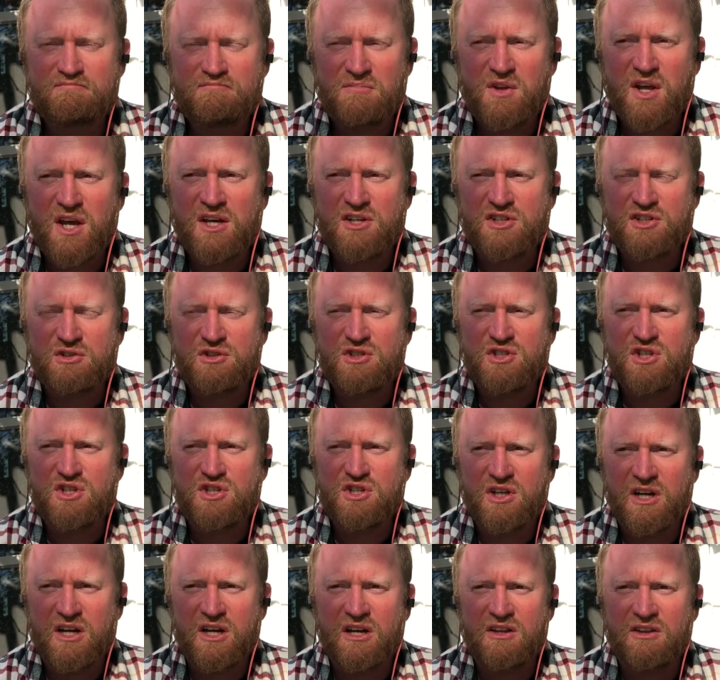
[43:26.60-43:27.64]
Yes, let's
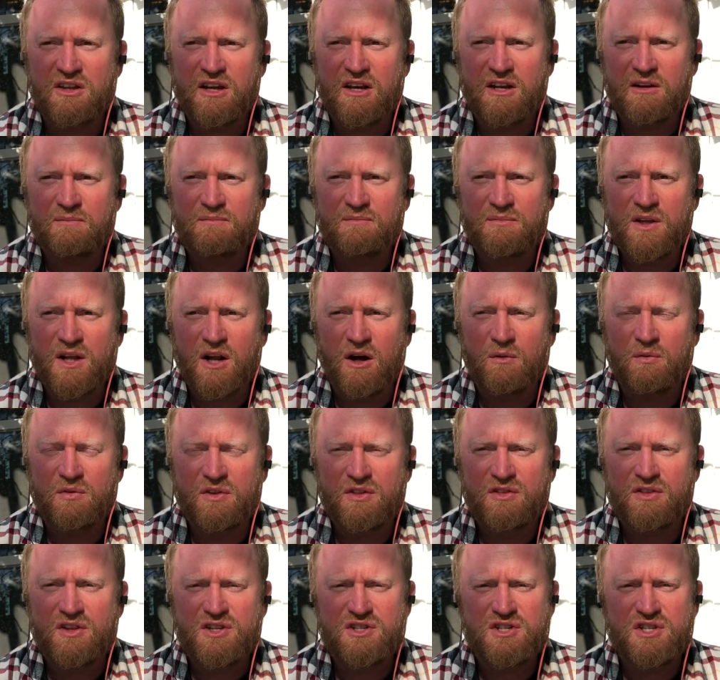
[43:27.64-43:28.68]
just say that, you know,
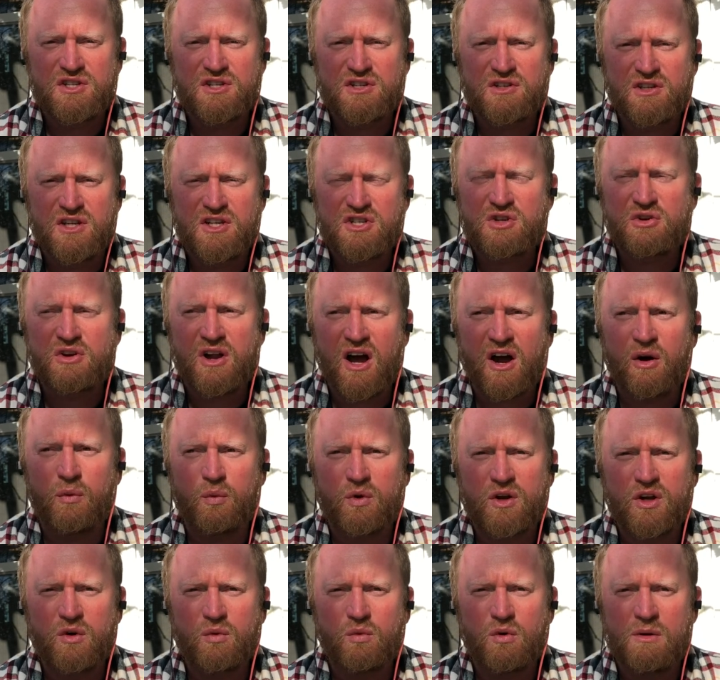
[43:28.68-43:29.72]
these are not
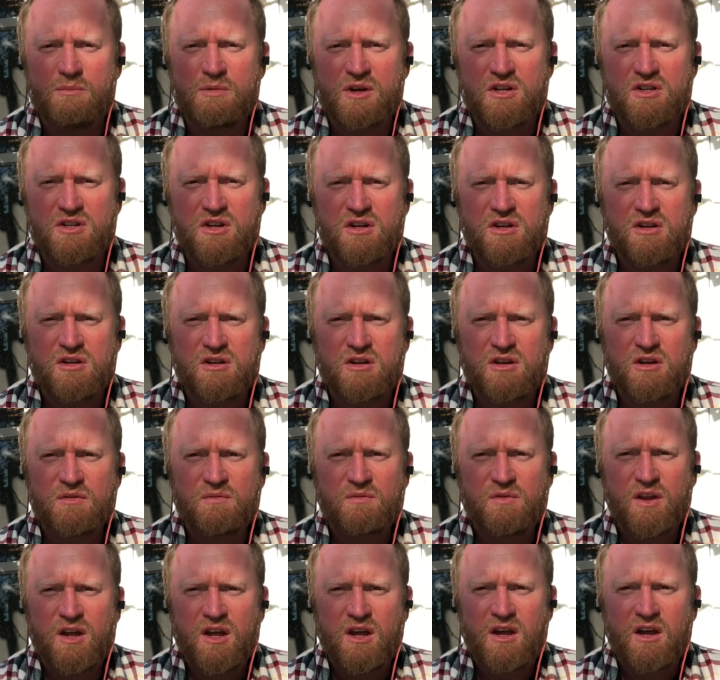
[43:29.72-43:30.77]
real women.
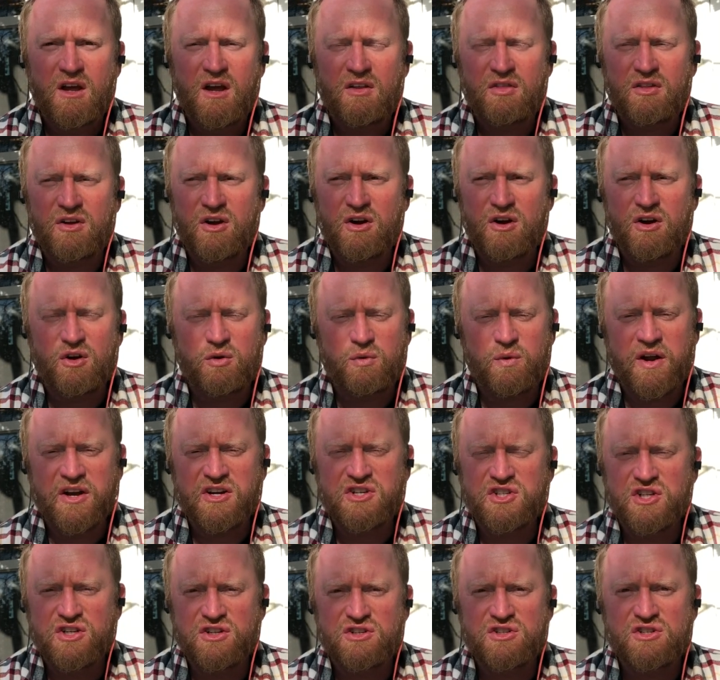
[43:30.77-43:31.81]
They are
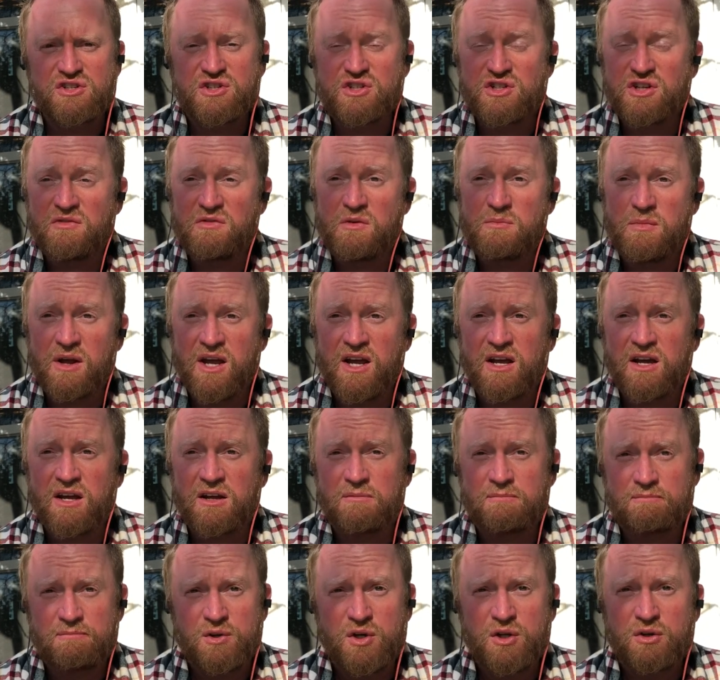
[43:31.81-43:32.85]
creations of a
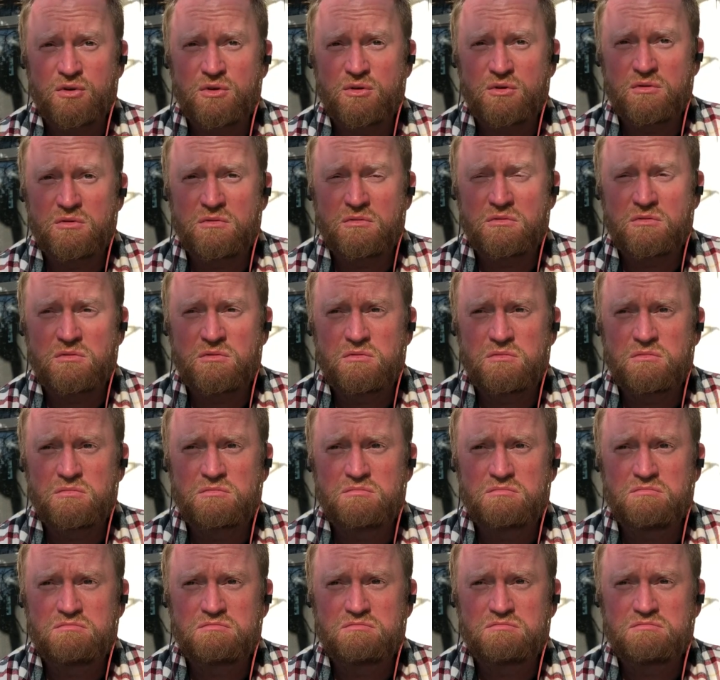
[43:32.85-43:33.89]
man who
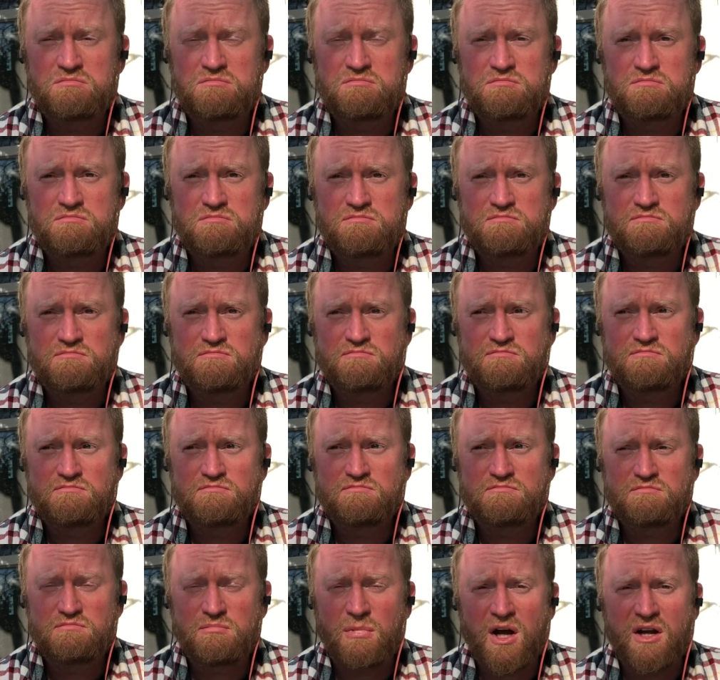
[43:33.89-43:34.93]

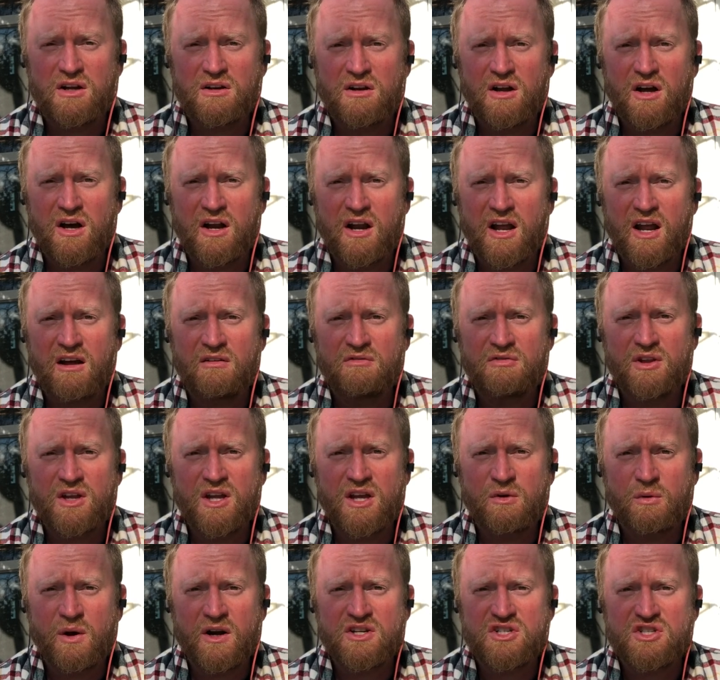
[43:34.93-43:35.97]
might not have
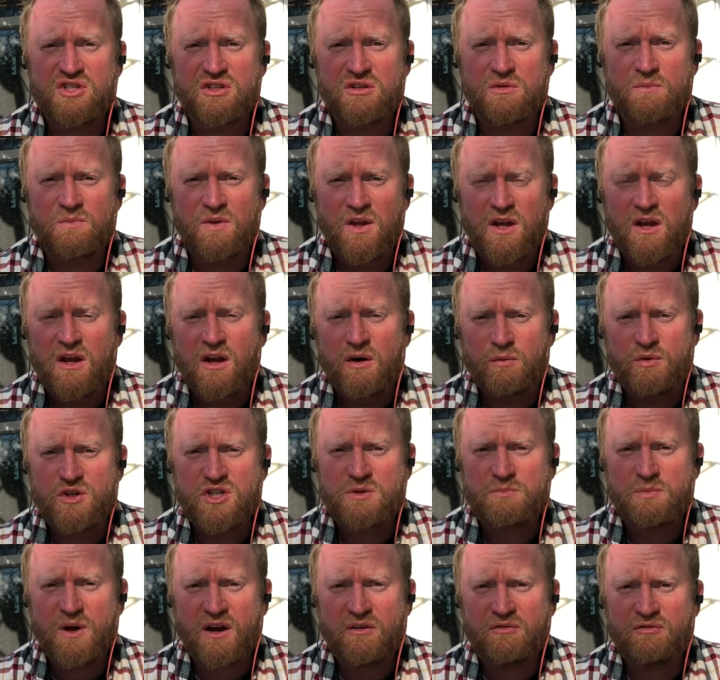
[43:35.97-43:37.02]
the greatest
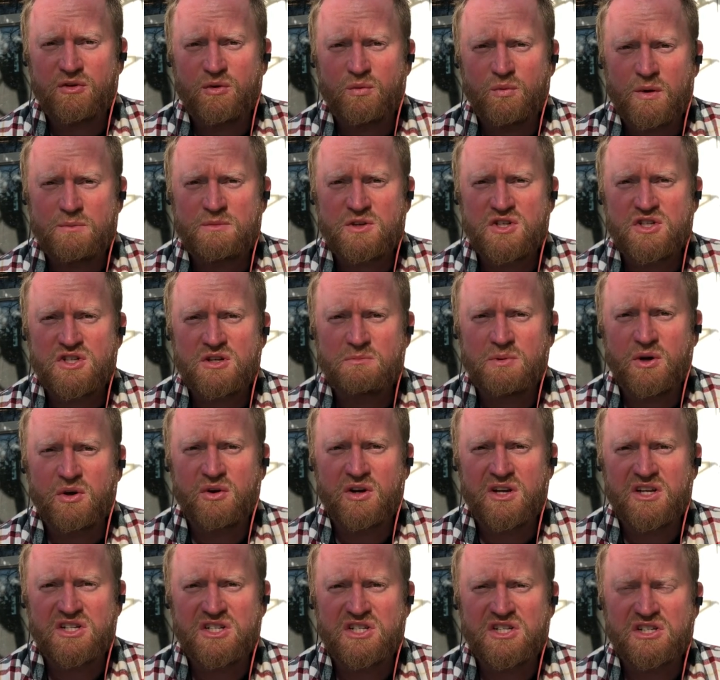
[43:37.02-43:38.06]
respect for women's
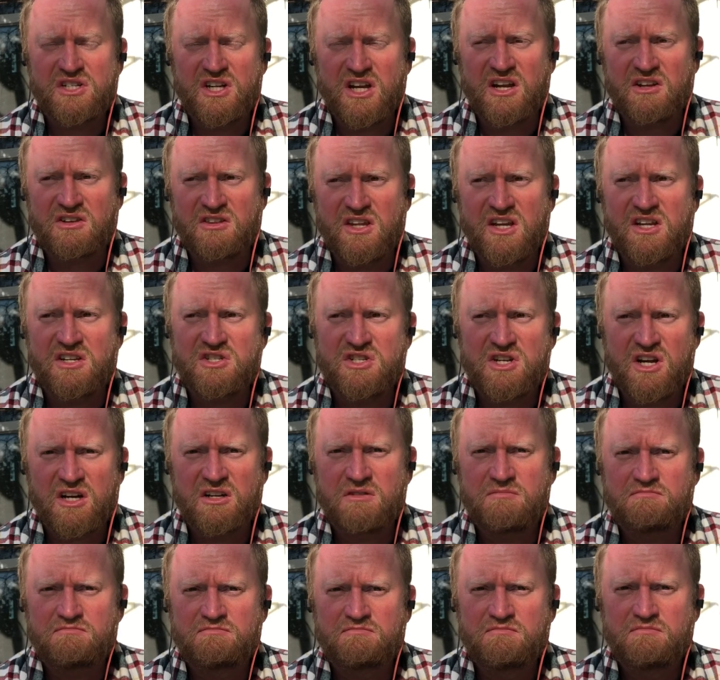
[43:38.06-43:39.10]
abilities to get things
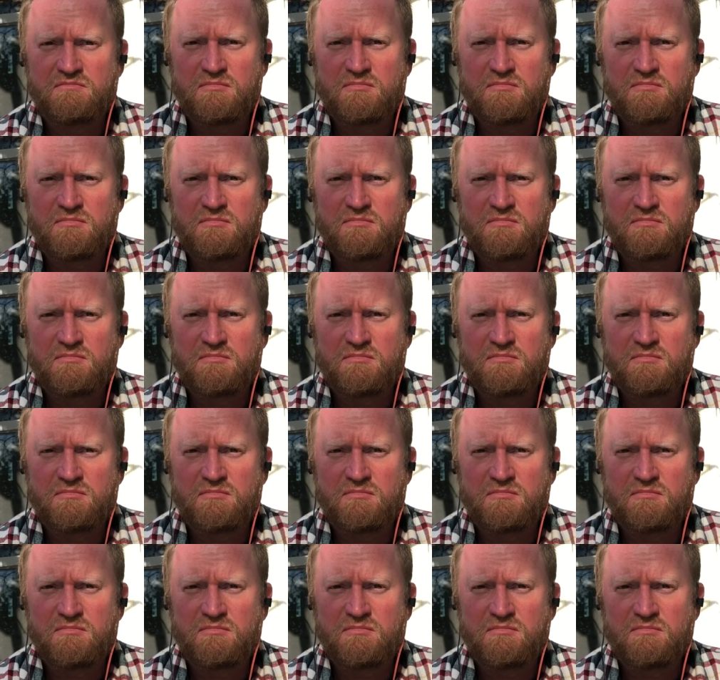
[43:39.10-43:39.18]
done.